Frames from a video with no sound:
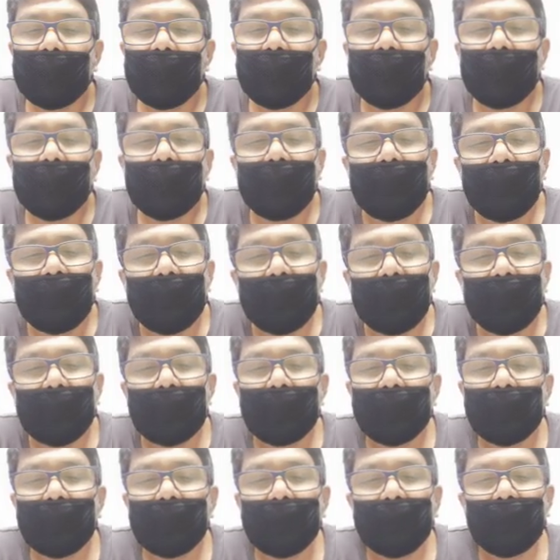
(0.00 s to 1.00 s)

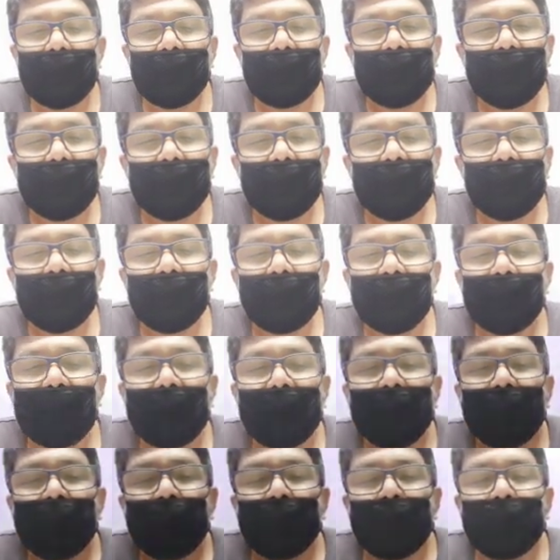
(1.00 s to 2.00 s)
He
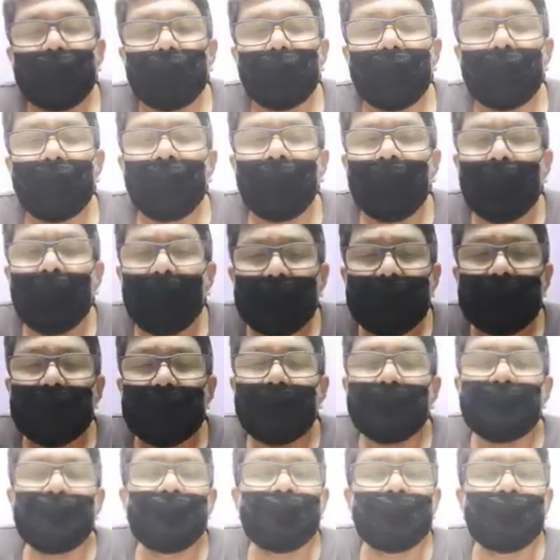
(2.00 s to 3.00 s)
wrote lots
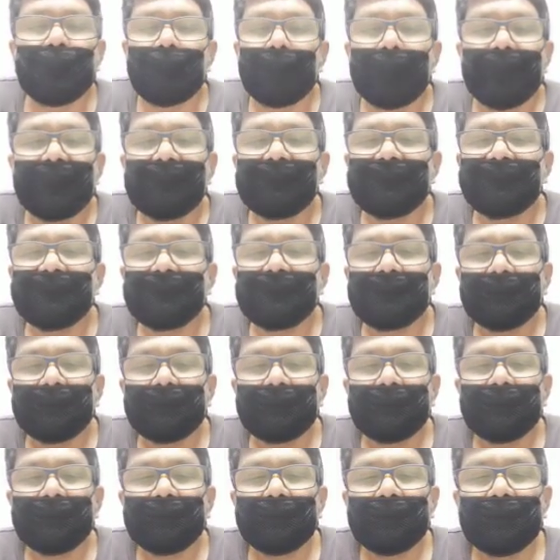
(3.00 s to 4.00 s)
of stories,
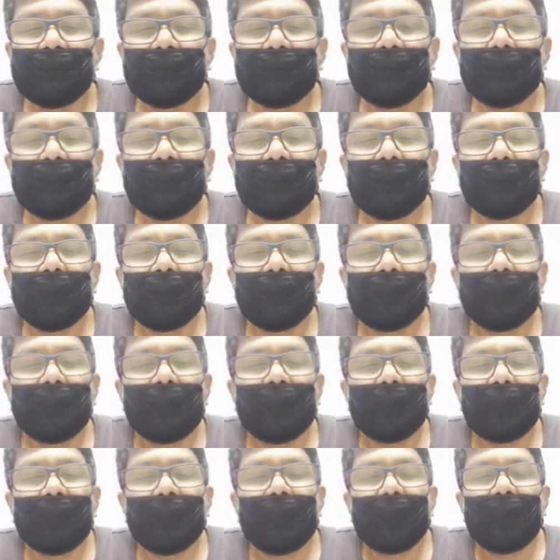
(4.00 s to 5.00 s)

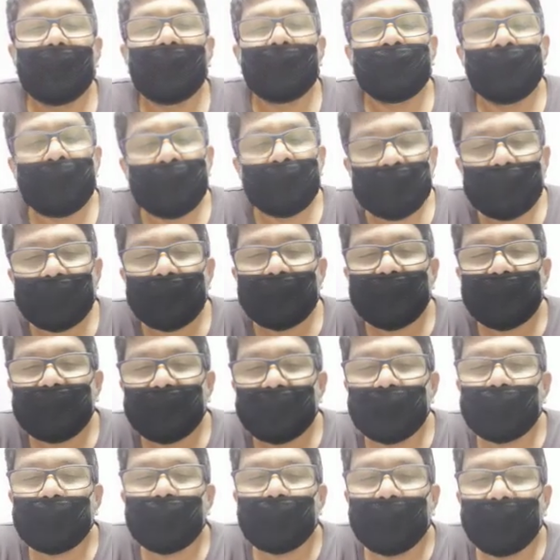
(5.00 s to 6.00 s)
and most of the
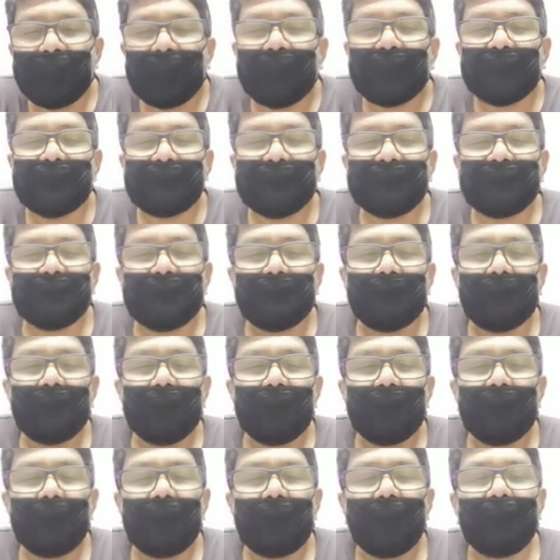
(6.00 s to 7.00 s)
stories
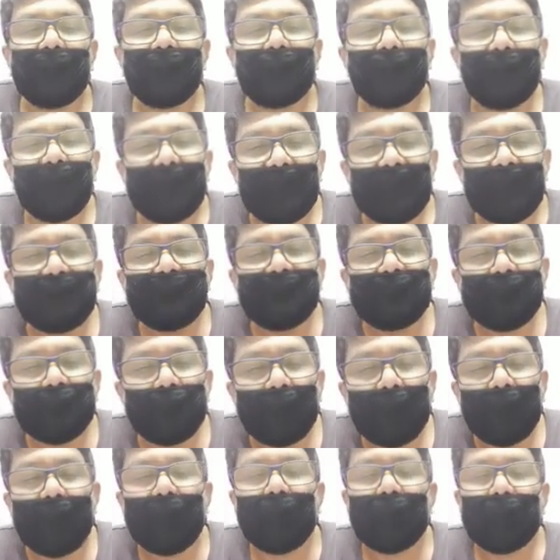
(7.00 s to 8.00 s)
are based
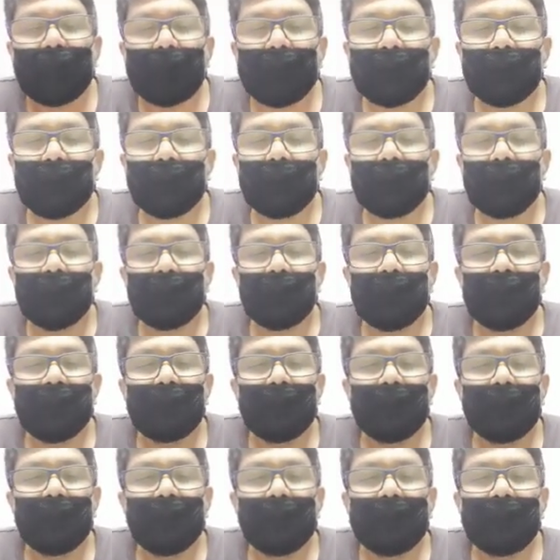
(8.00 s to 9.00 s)
on
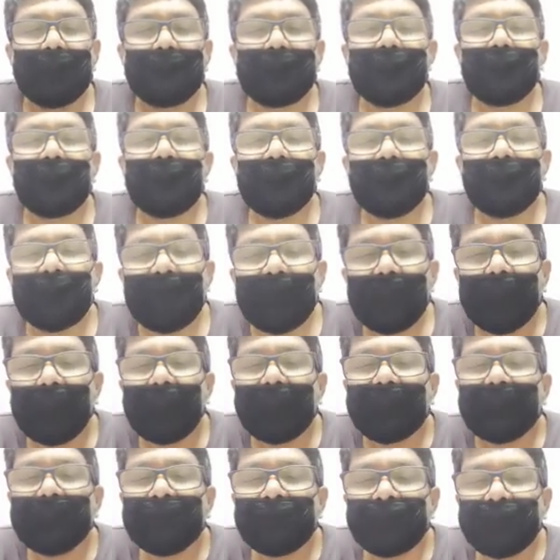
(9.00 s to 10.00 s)
the
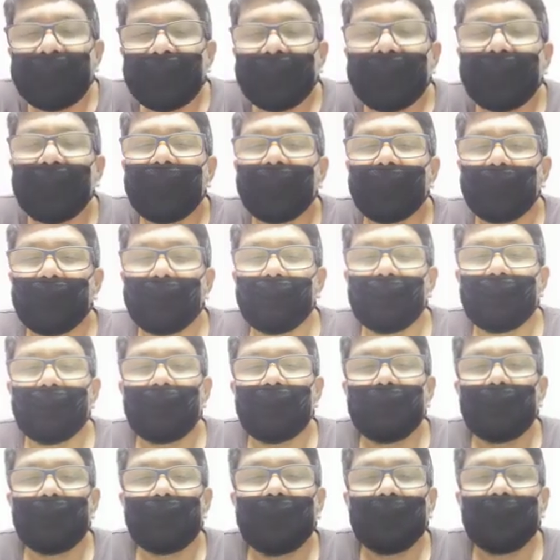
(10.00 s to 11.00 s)
Himalayan terrain,
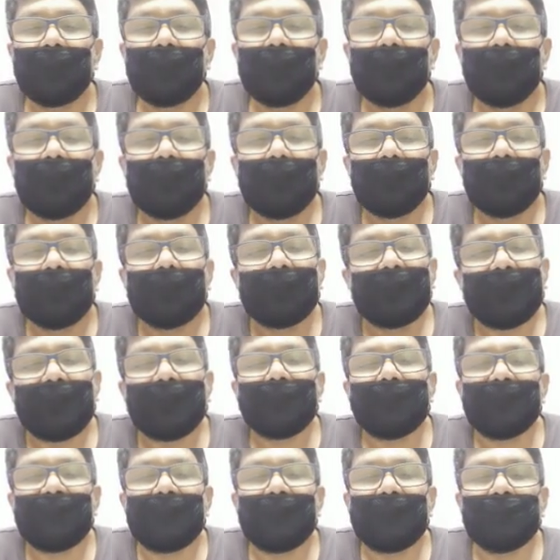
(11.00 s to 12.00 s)

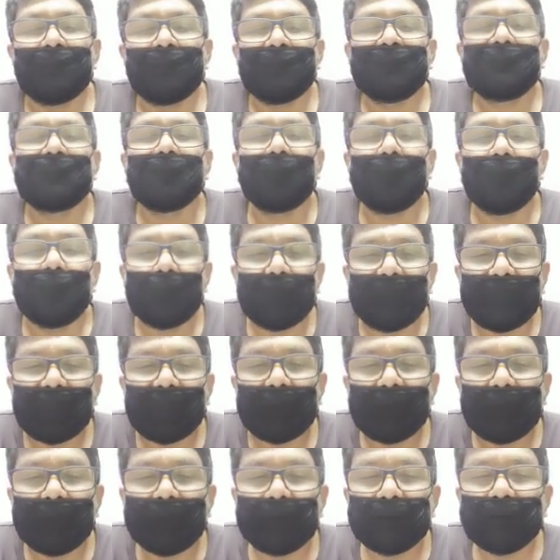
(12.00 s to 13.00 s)
namely
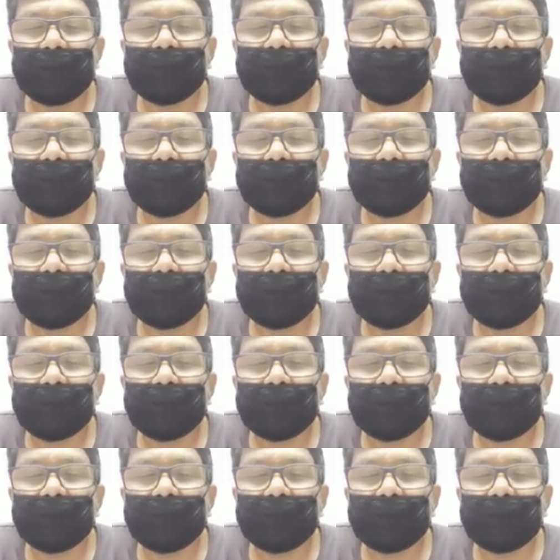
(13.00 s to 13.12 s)
Mussoorie.